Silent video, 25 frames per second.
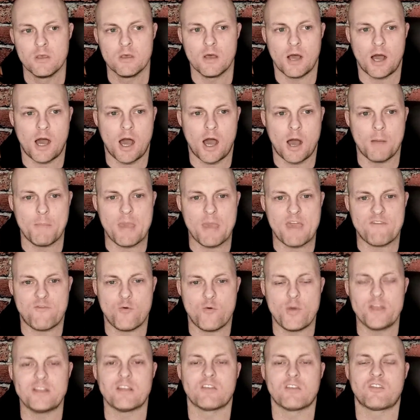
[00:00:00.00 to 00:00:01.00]
If
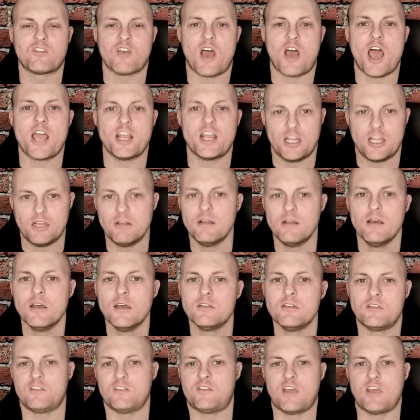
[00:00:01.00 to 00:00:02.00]
we decided
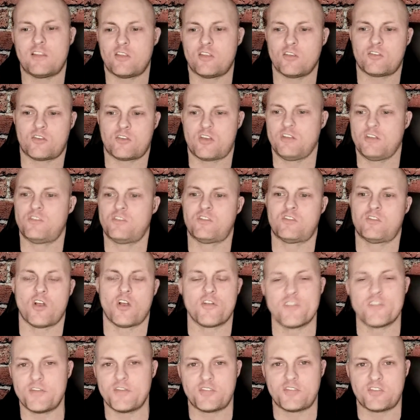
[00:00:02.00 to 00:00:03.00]
to take this
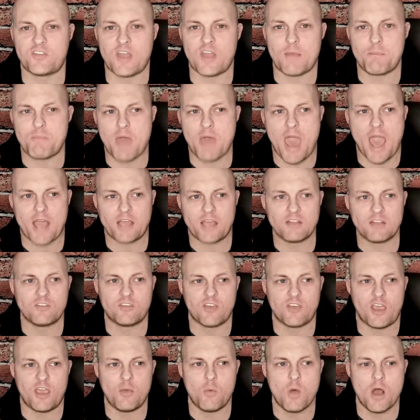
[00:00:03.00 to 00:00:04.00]
conservative step back and
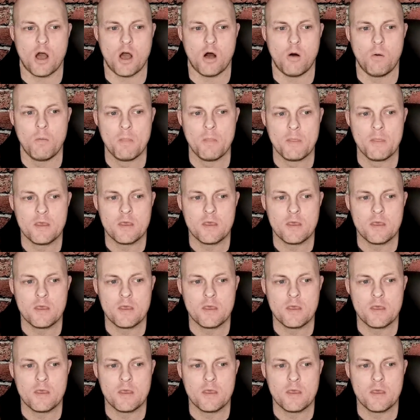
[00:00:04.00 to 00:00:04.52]
say, well,